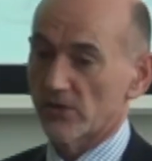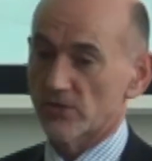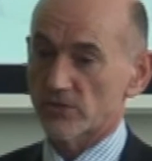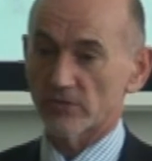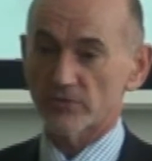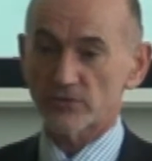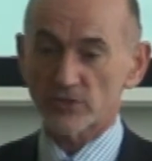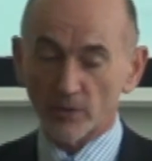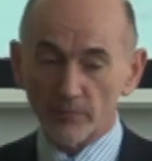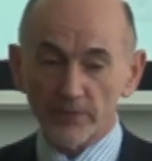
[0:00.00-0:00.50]

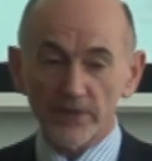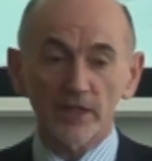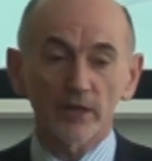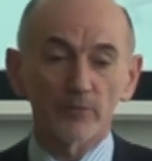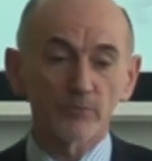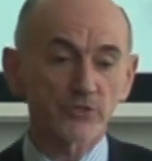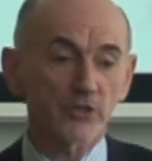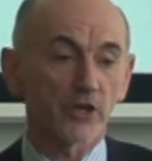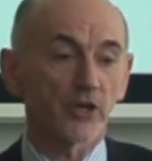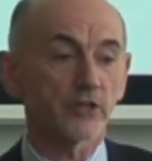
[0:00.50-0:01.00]
So if something
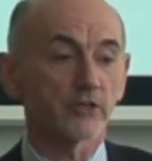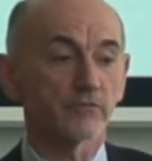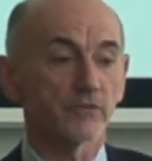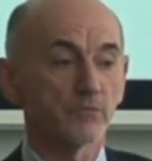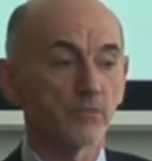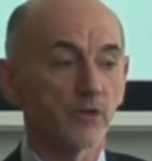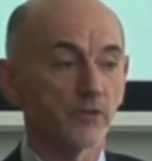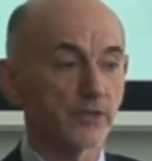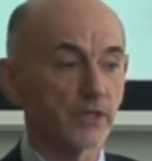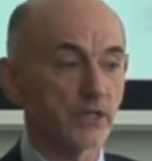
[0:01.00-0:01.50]
comes out of
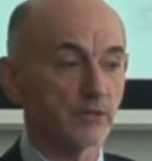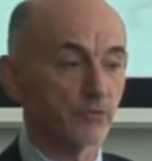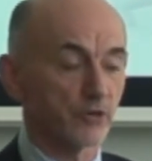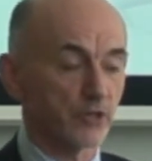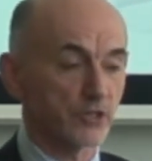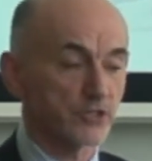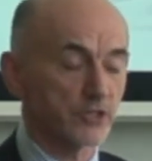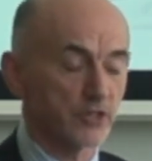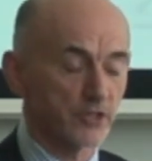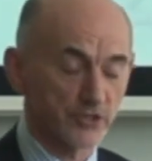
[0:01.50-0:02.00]
a monthly
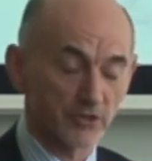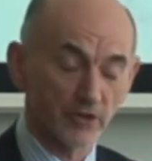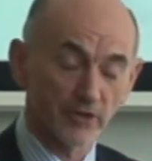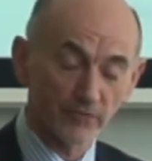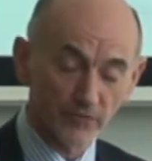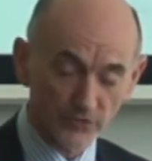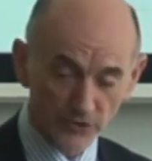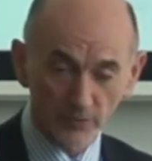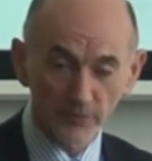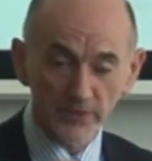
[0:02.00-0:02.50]
workshop,
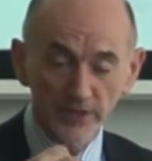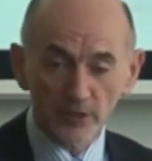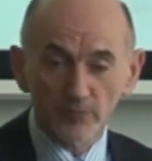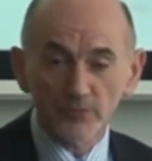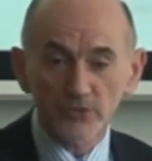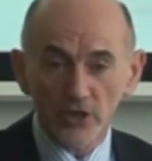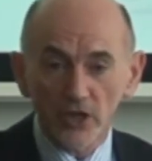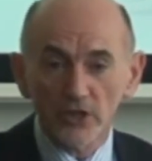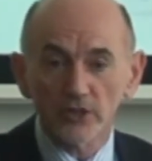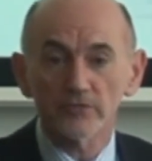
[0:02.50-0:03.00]
if something
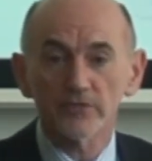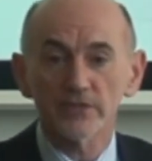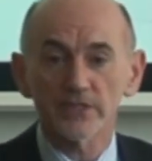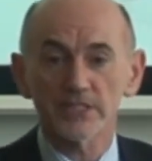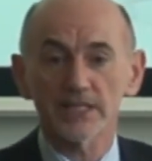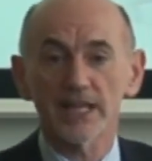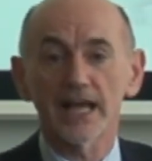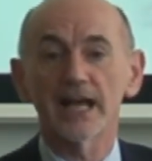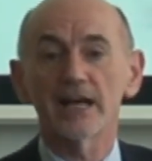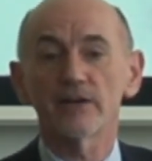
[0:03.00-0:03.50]
comes out of the
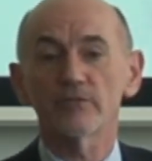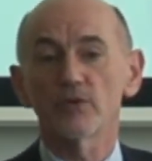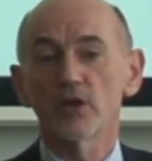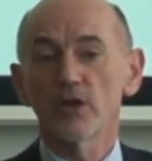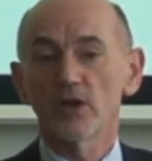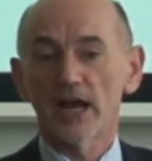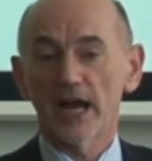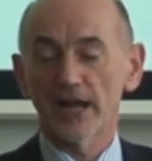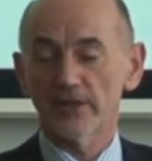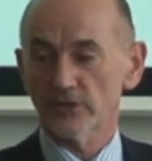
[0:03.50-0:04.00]
staff,
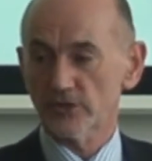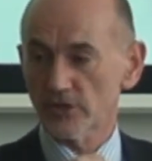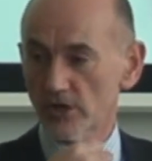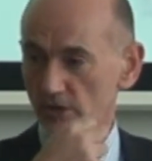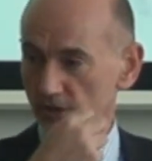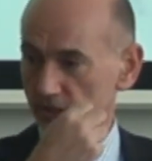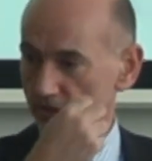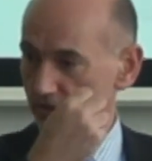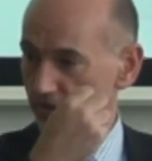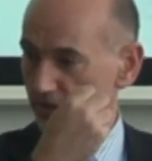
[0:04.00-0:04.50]
either
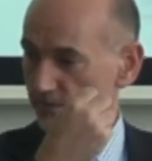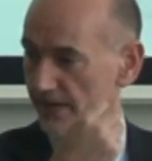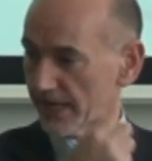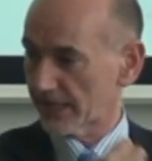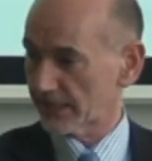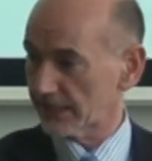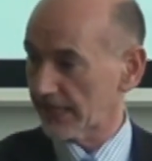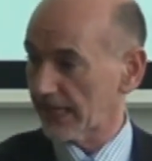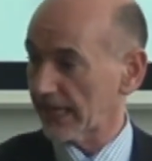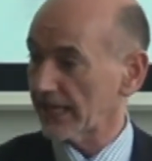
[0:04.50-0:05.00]
talking to the
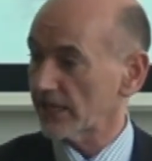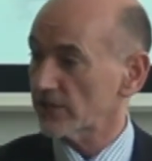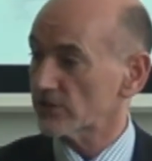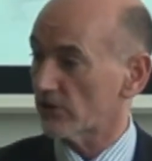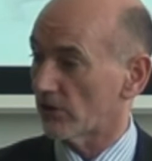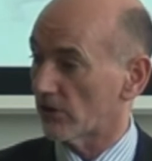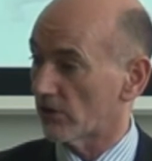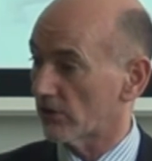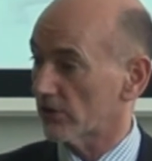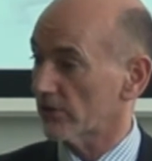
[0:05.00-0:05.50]

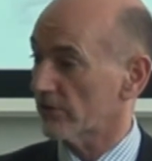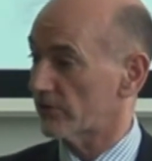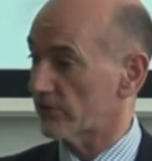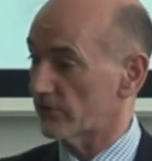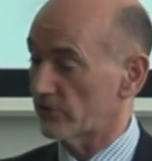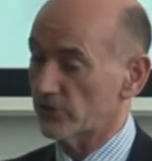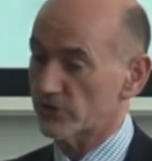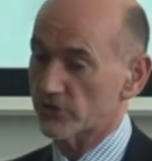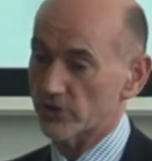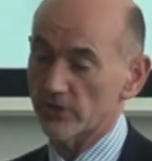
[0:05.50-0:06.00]
mentees or
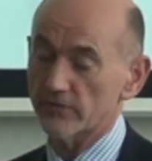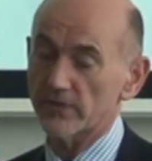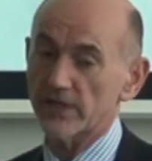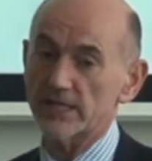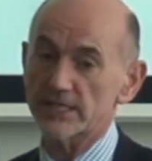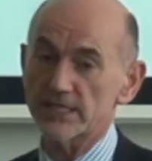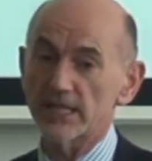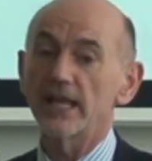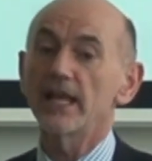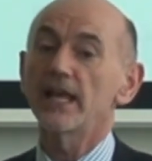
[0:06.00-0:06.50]
through
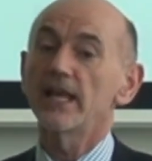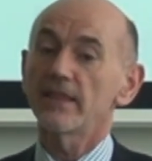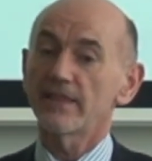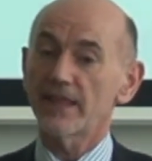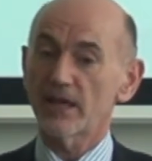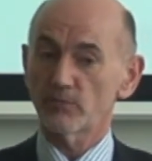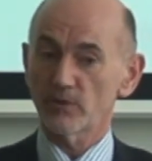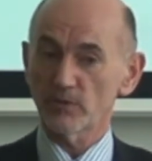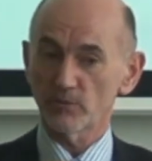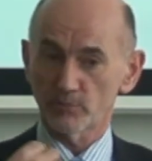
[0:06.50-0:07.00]
surveys,
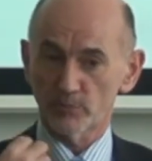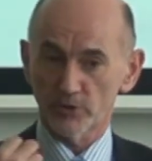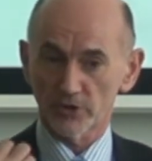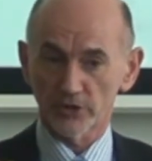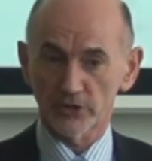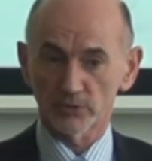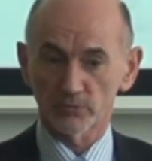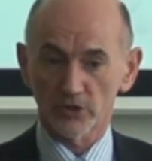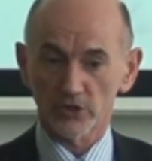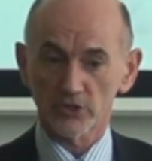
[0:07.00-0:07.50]
then we will put
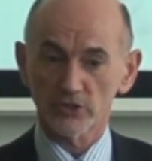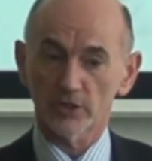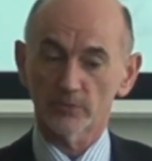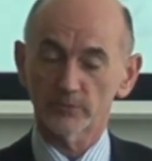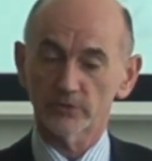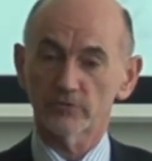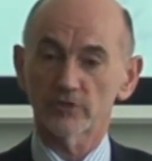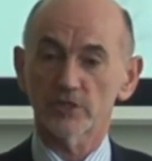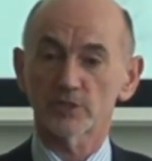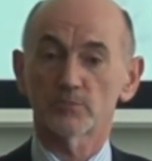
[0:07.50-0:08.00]
on a
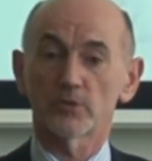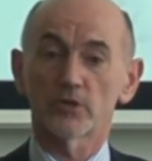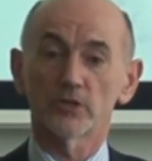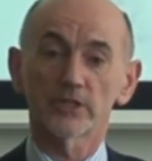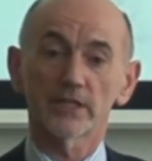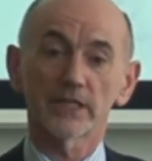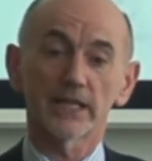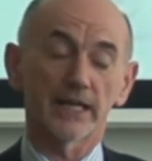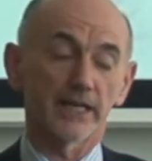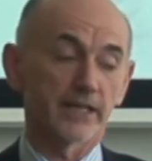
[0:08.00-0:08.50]
workshop to
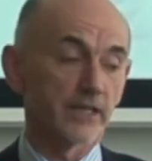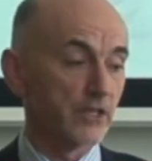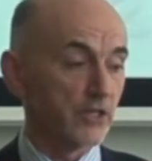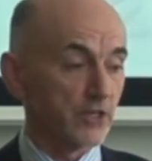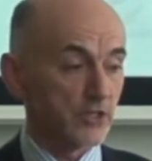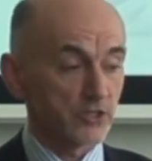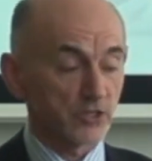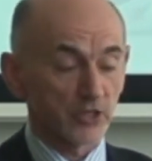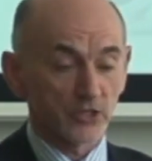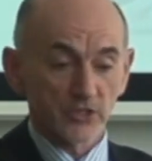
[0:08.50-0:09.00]
respond to that.
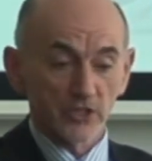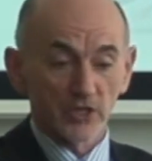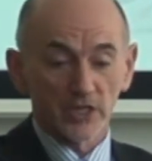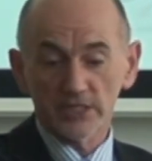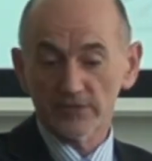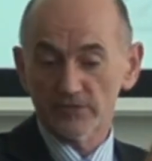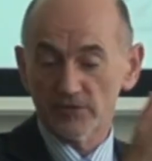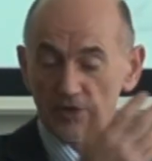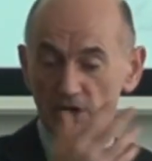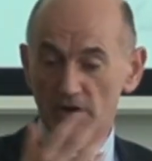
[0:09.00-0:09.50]
Such
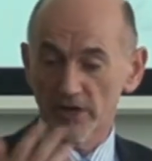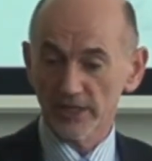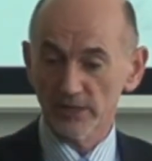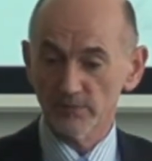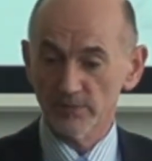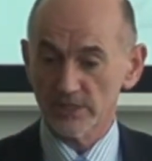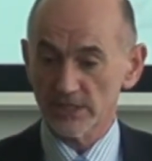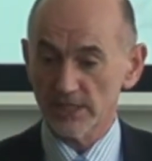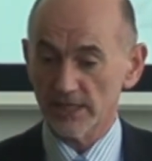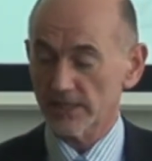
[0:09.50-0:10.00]
as, for
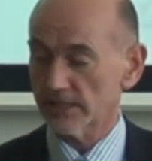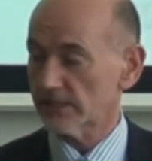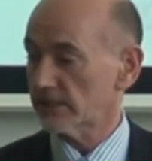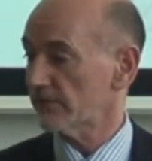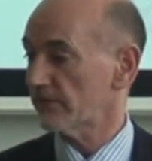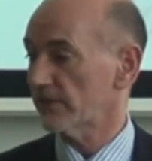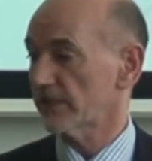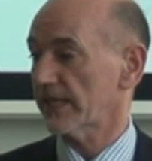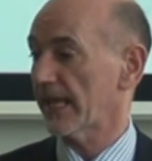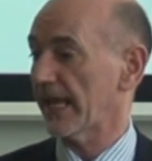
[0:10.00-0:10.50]
argument's sake, the
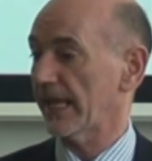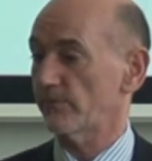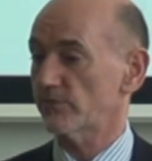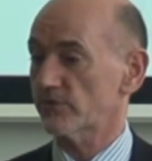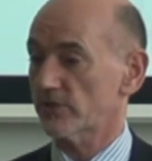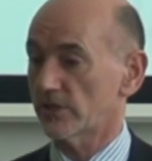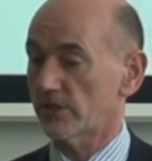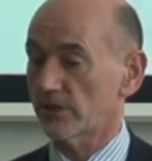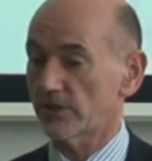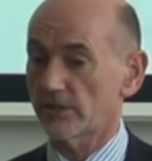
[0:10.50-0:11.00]
different
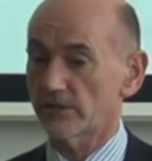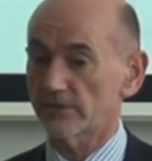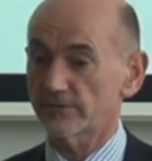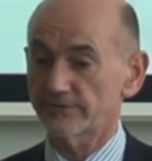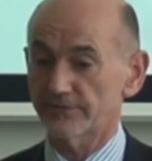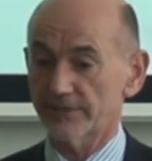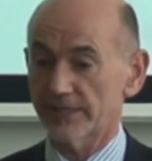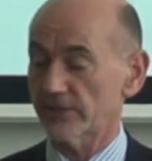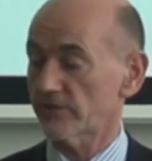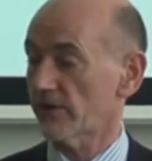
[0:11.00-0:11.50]
types
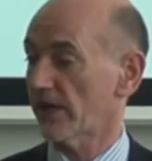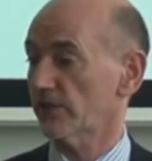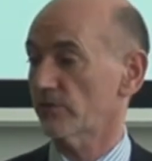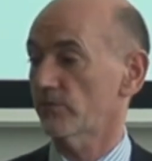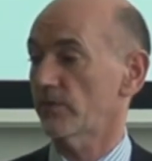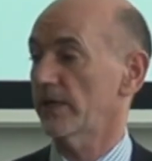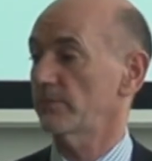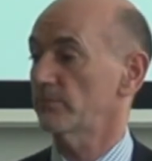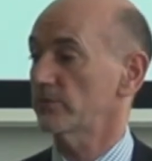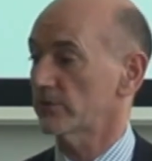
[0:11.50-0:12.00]
of
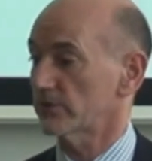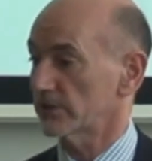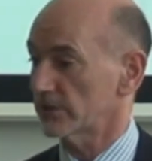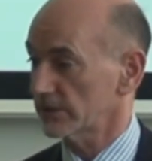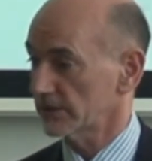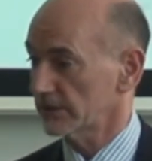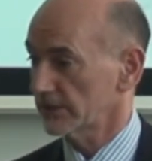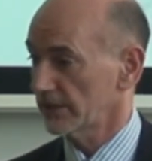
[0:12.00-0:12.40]
interactive whiteboards.